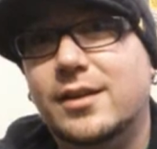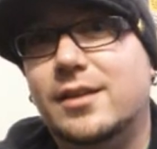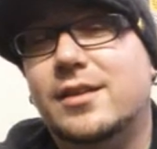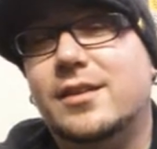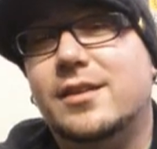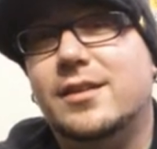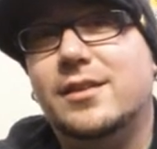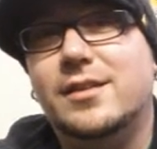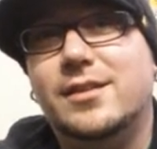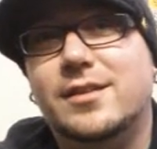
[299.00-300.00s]

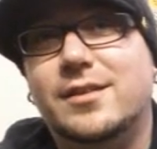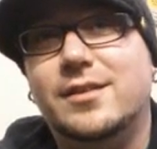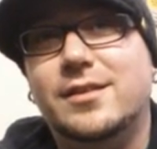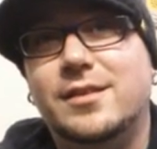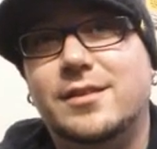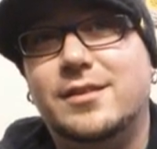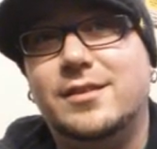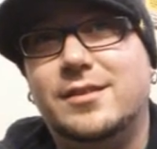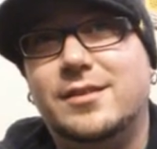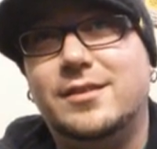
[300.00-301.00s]

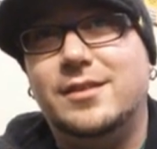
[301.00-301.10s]
Nothing is said.